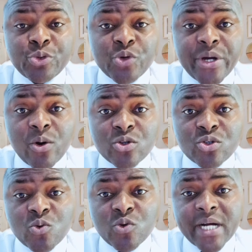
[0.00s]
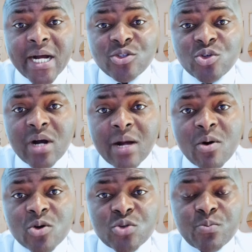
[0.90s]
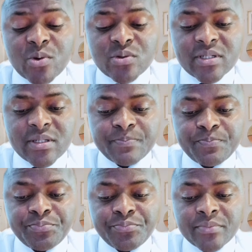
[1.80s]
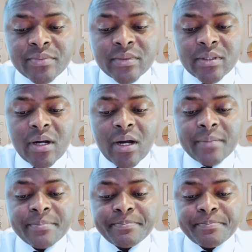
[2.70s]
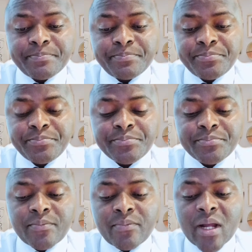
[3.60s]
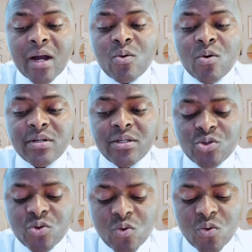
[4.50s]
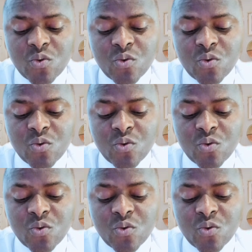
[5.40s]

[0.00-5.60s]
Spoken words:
Today also we can talk about sport. According to